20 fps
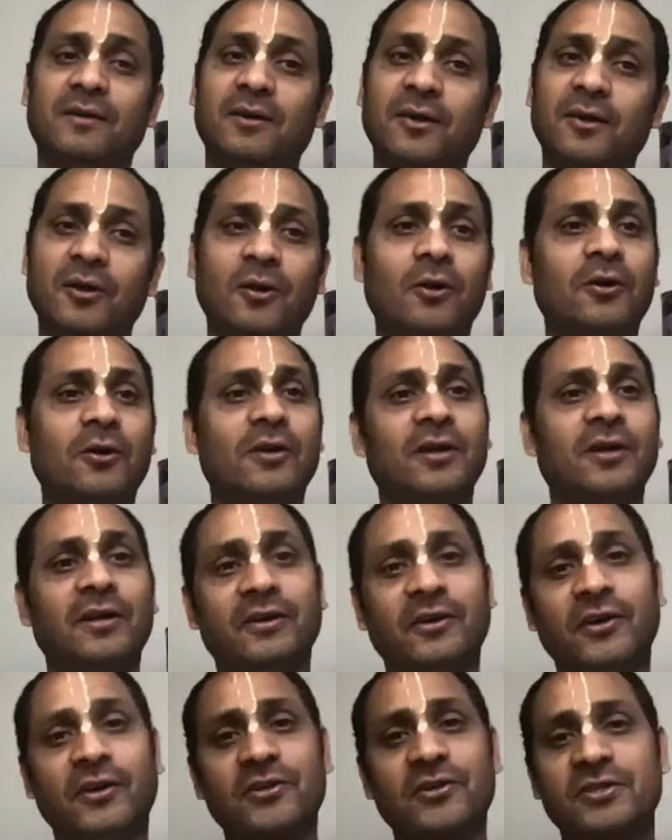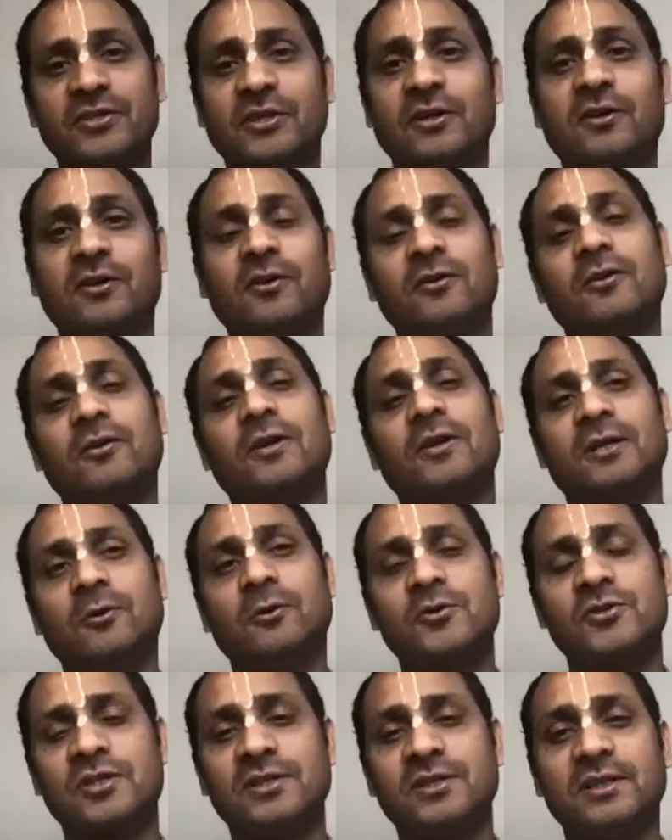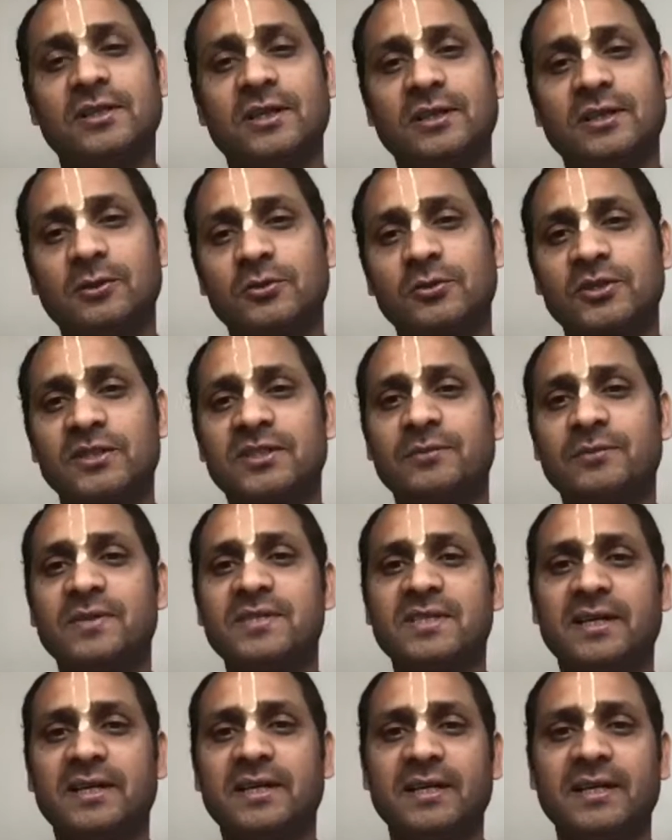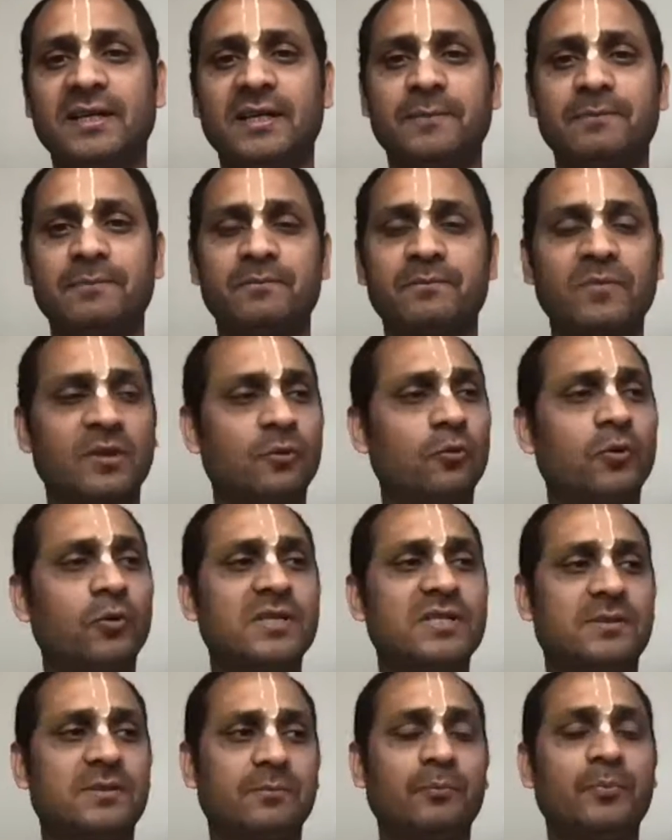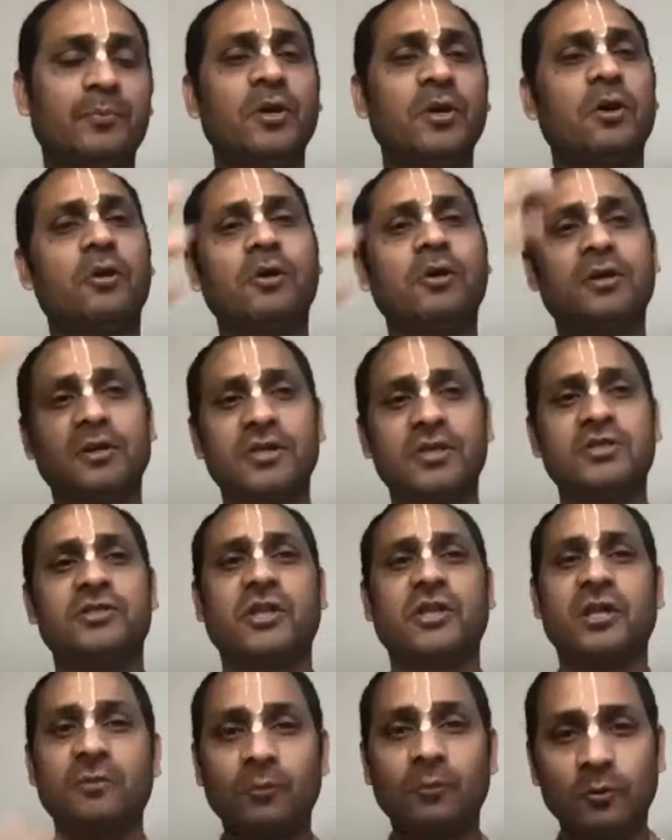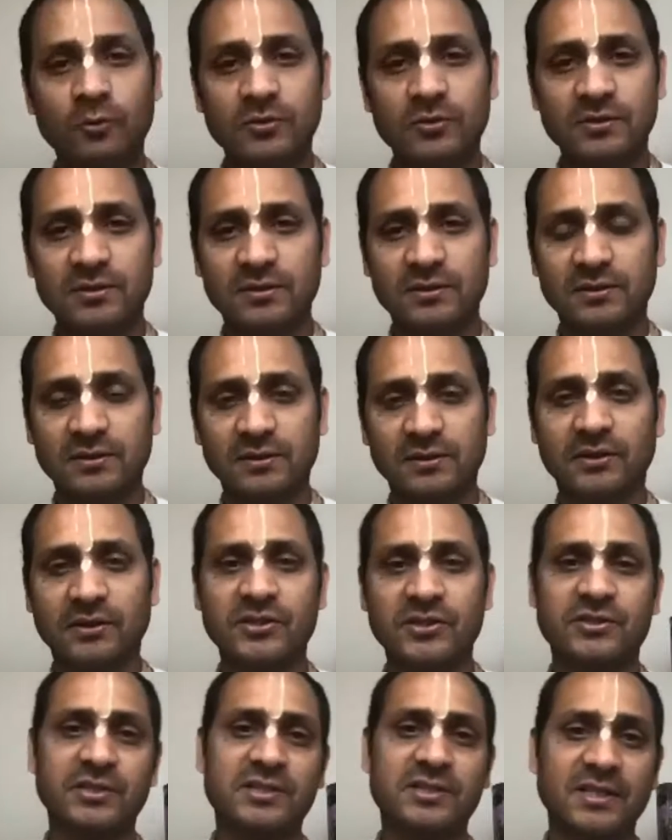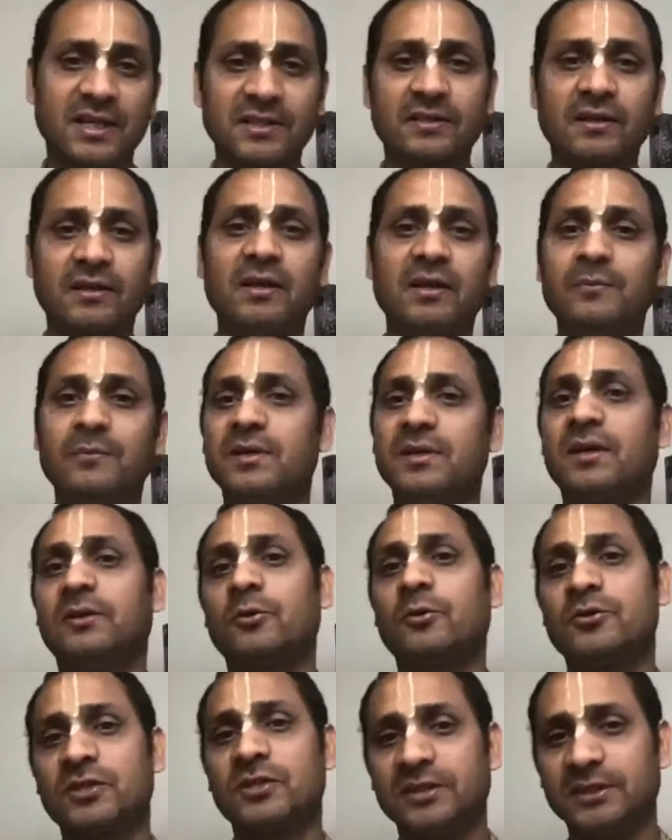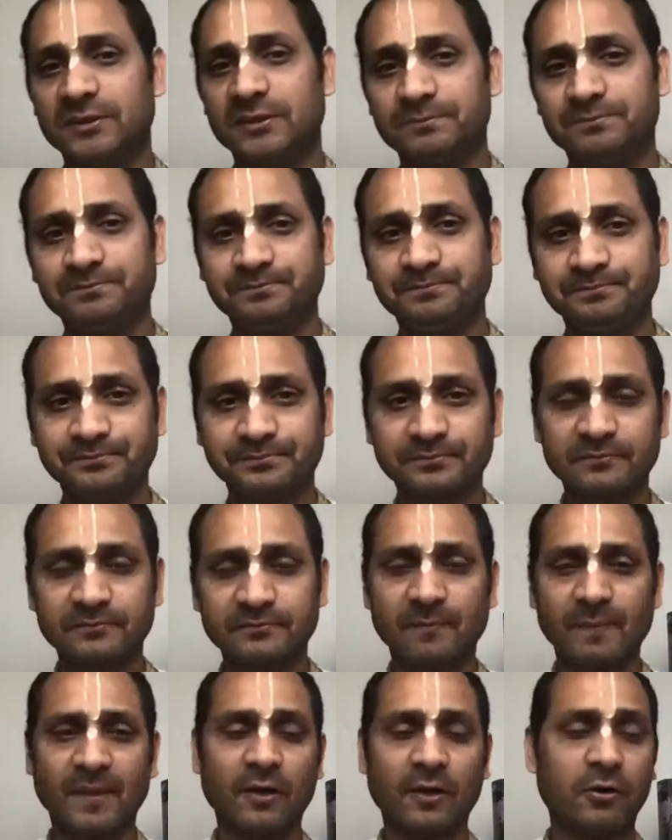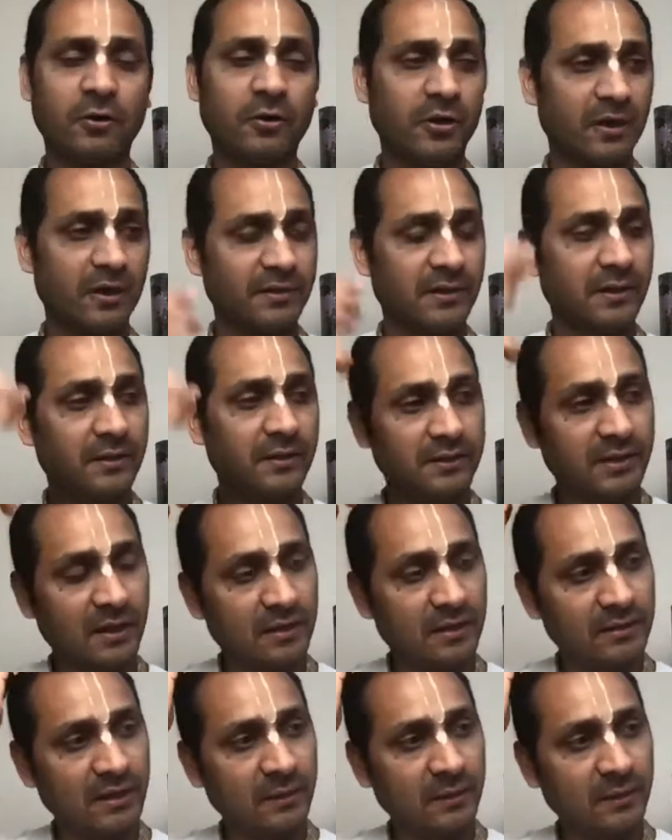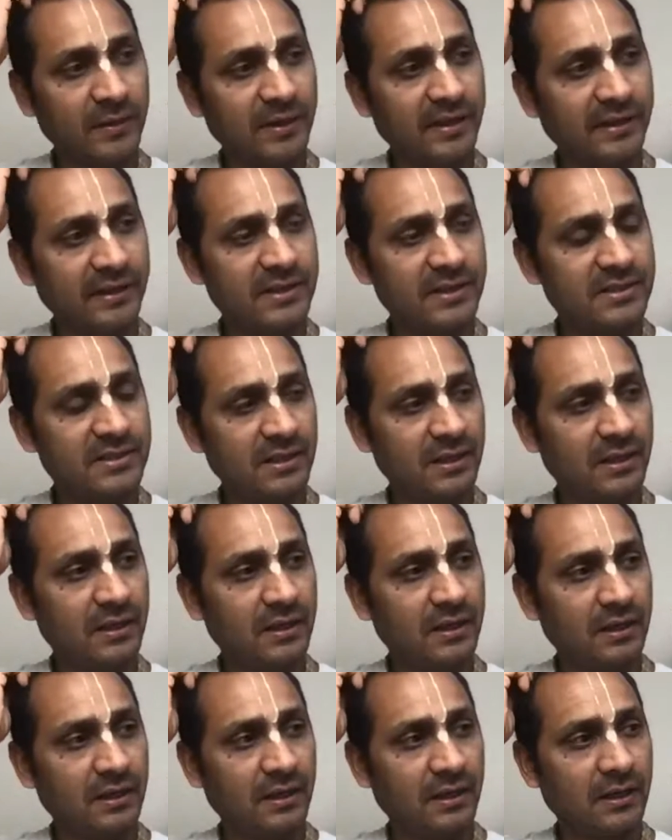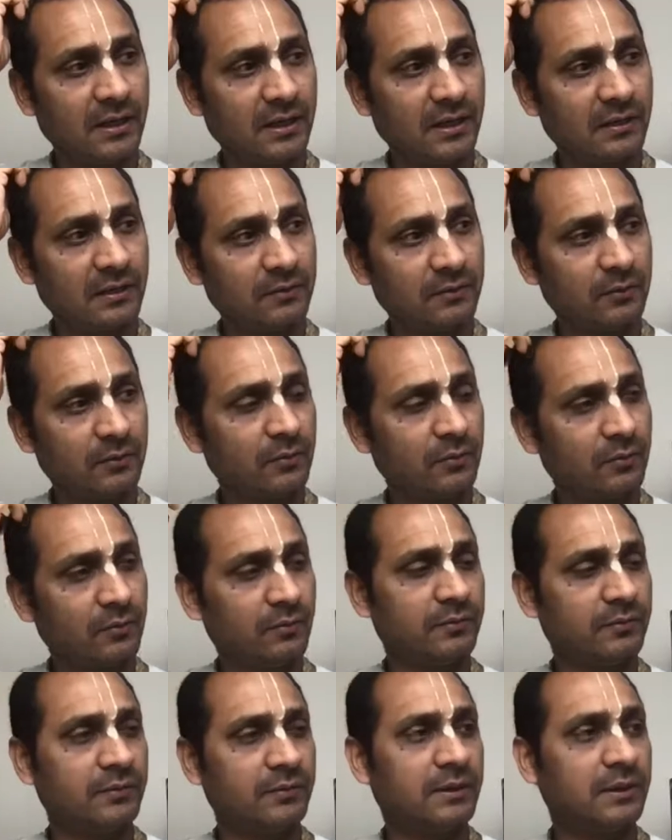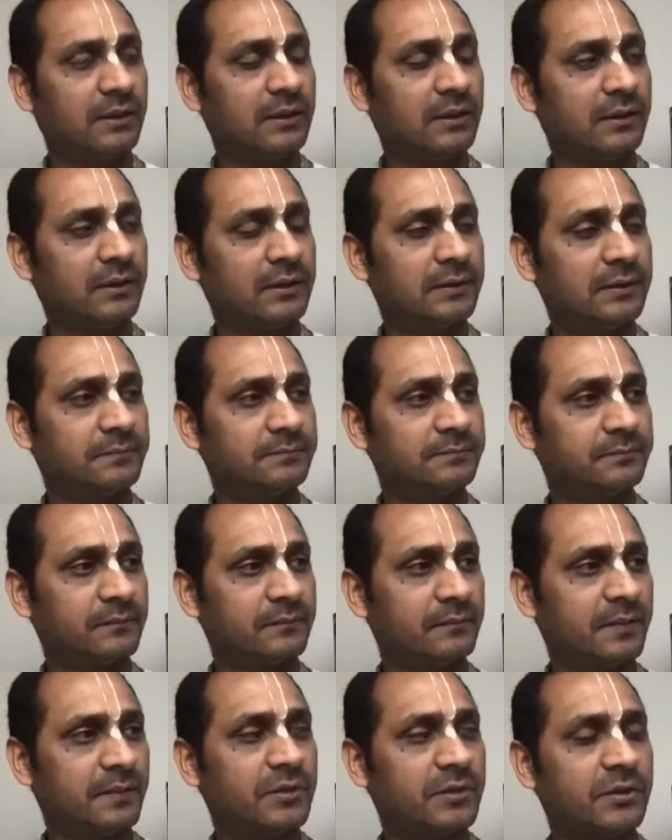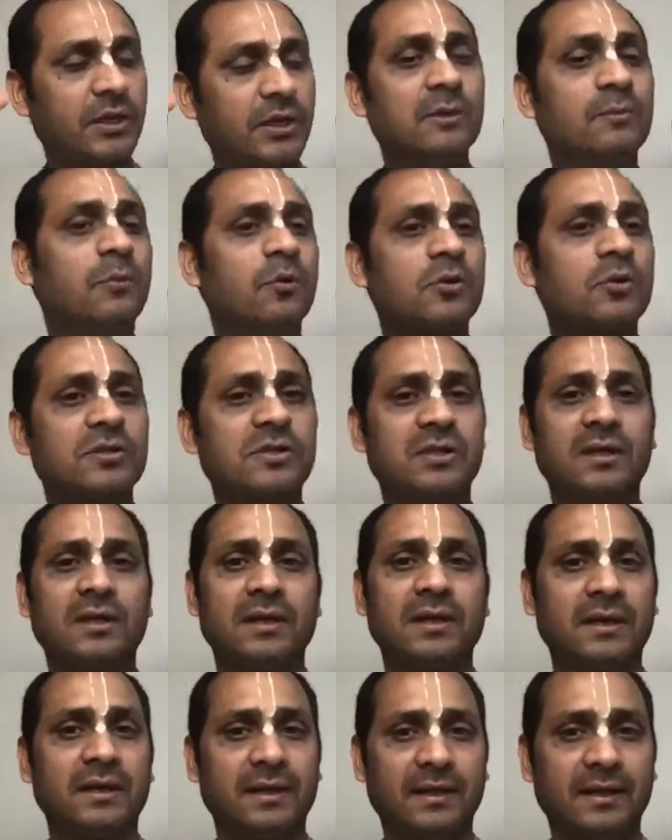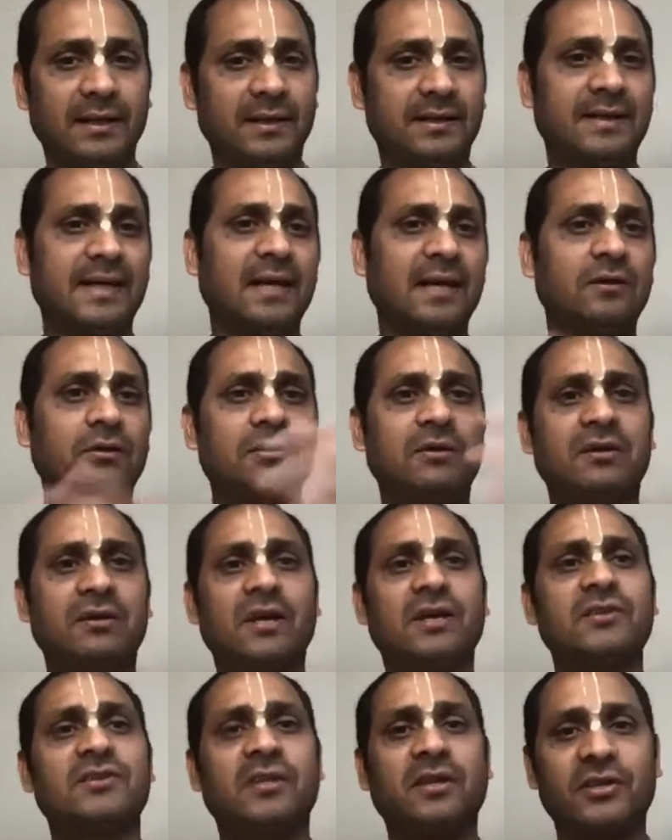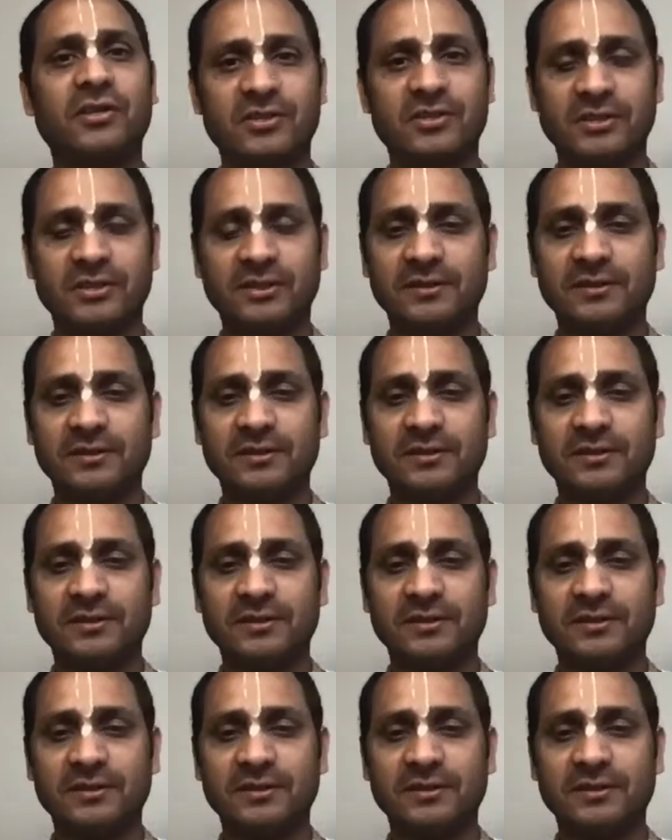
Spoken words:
Lord Krishna or Lord Alokshaja. Alokshaja means again who is beyond these three modes. Krishna's another name Alokshaja, or the other meaning is the three modes cannot touch Krishna.